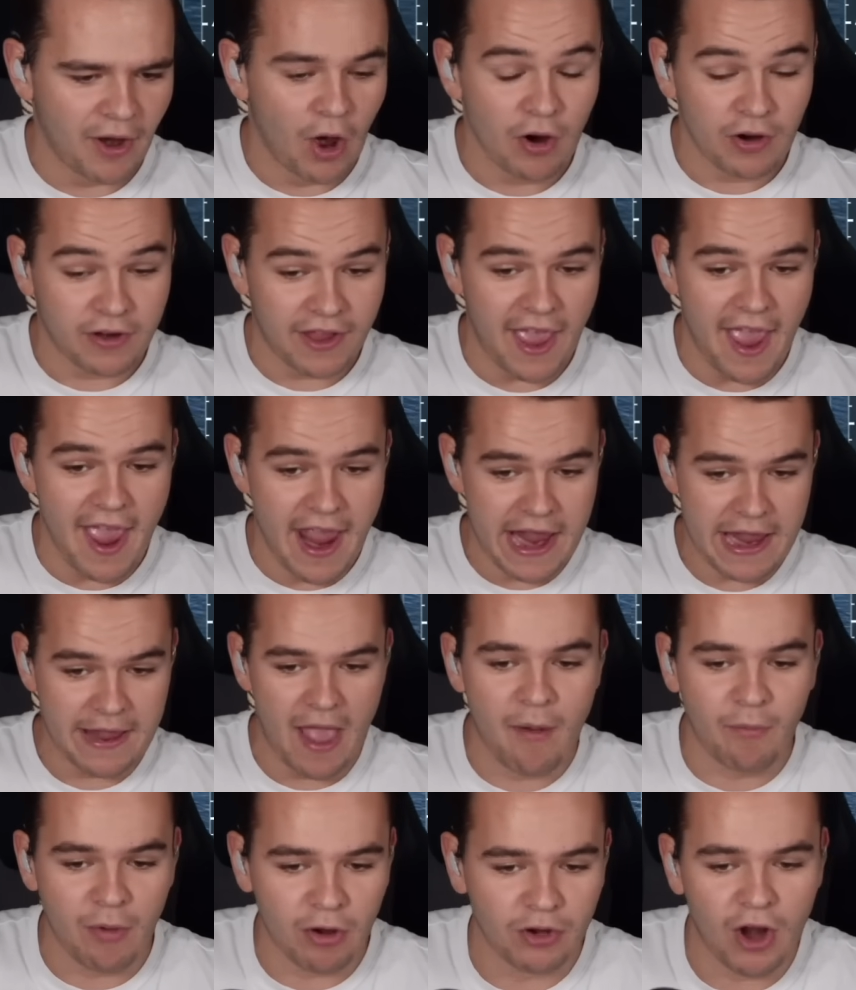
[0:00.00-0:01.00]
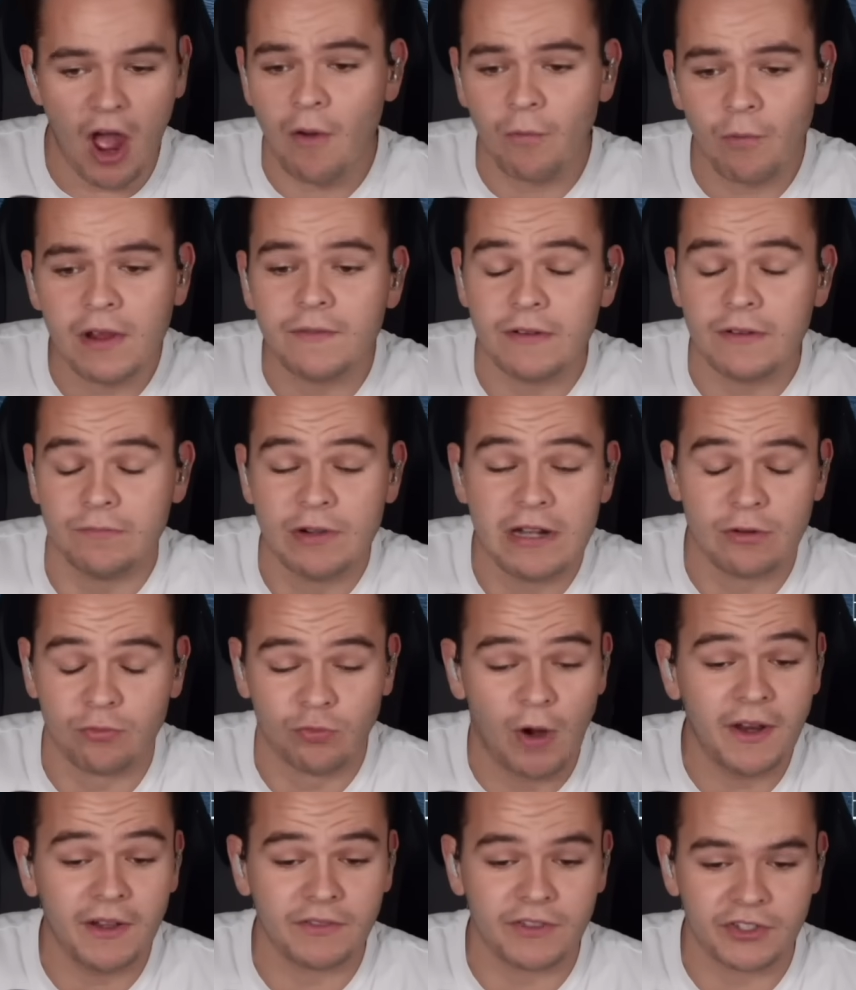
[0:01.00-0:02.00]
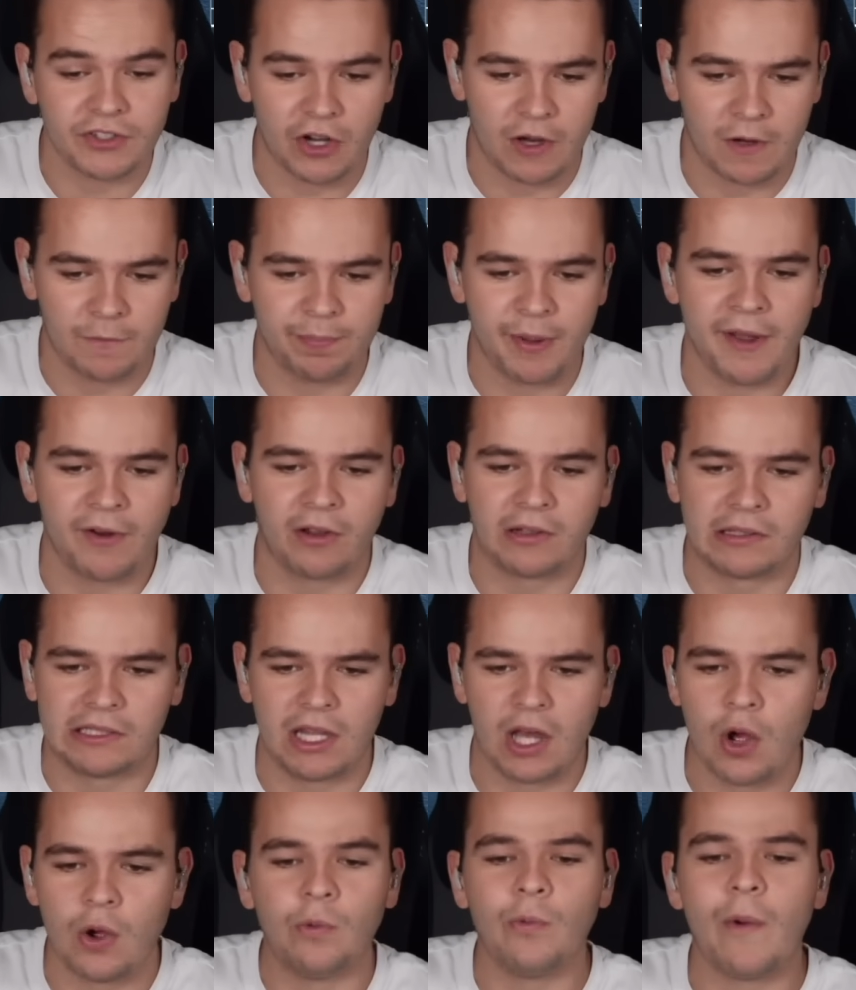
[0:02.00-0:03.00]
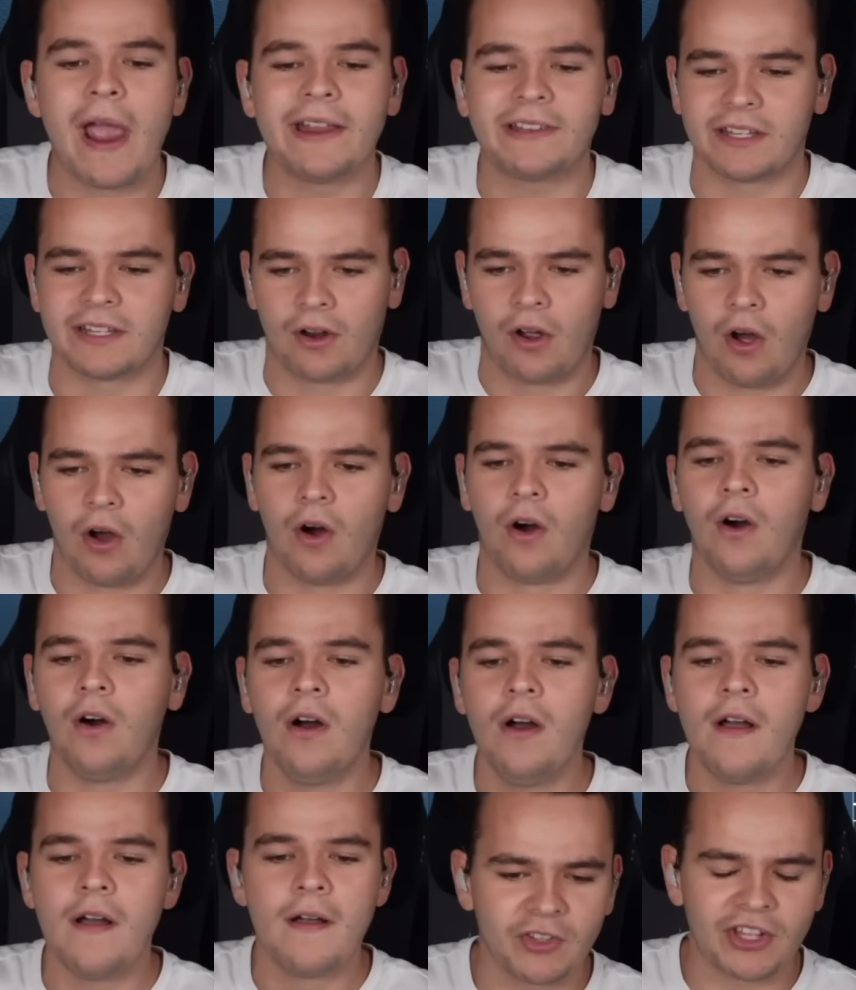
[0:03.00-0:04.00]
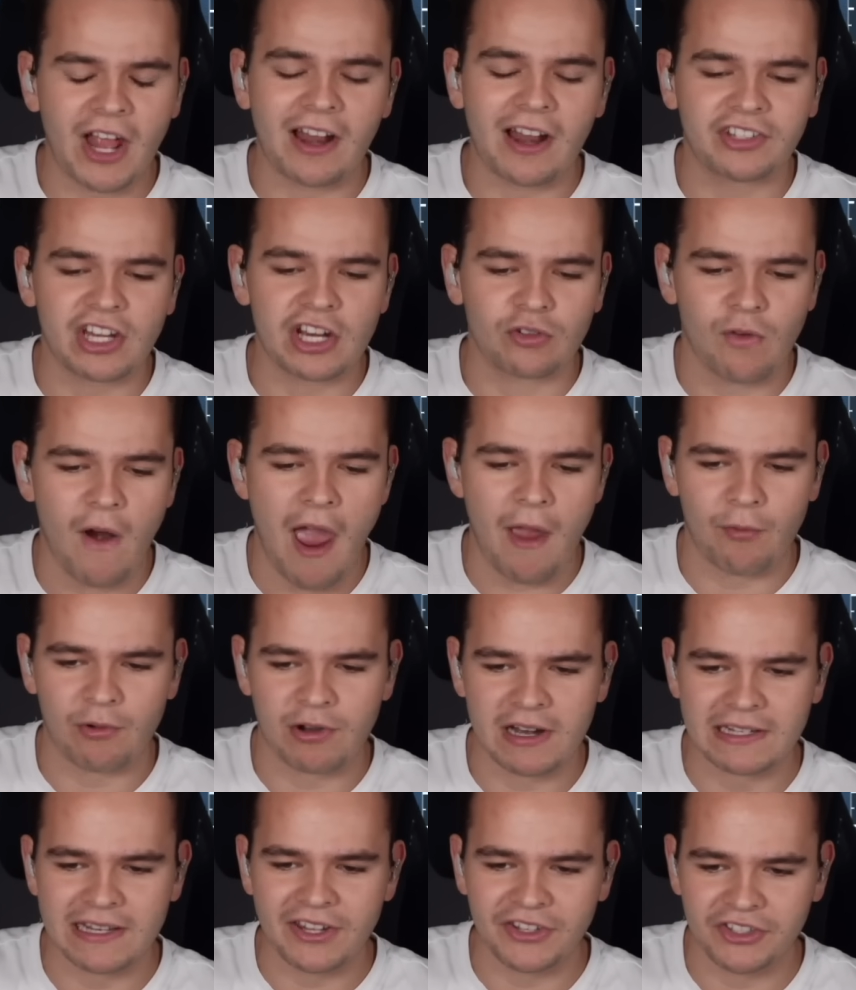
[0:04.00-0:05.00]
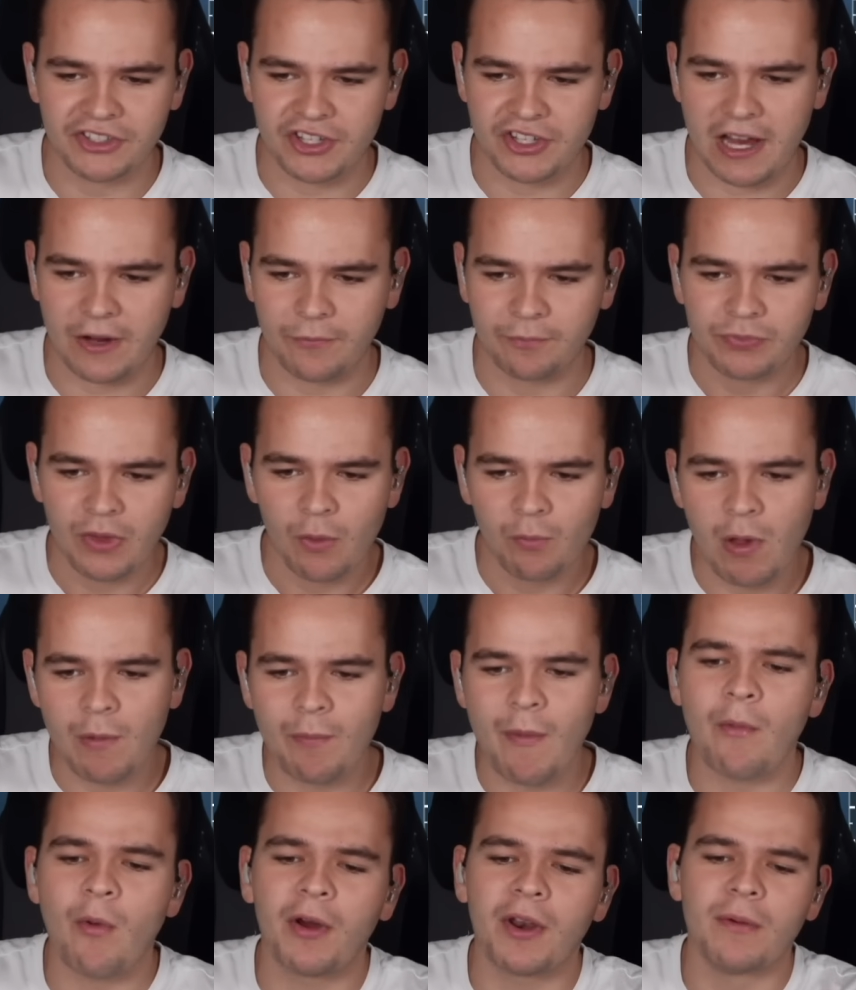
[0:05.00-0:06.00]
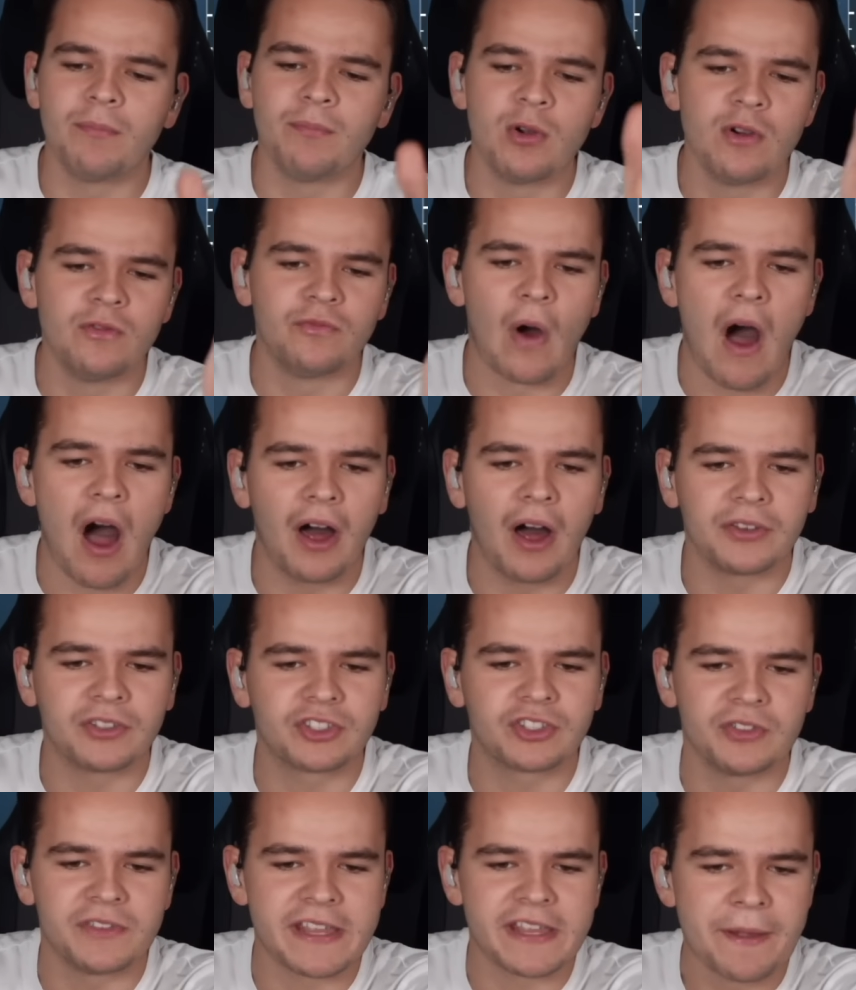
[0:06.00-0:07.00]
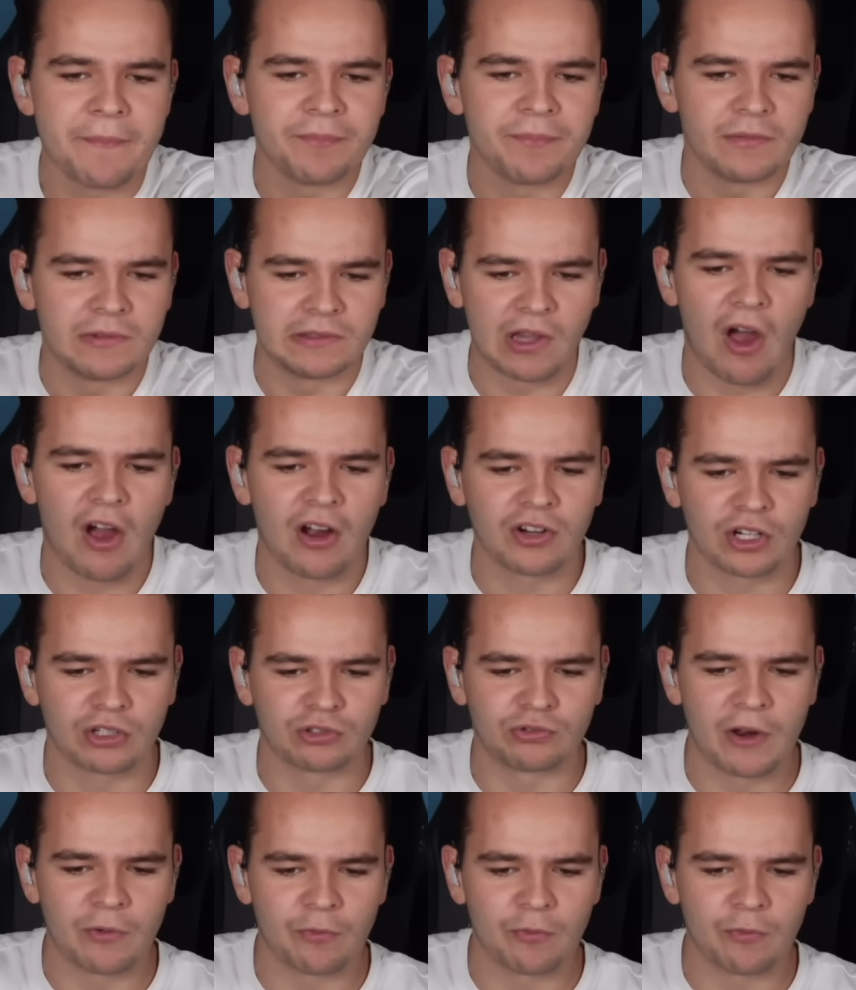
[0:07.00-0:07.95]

but okay. And we're not really running this airplane on low weight at all. So it's actually quite realistic. We might want to move on to the longer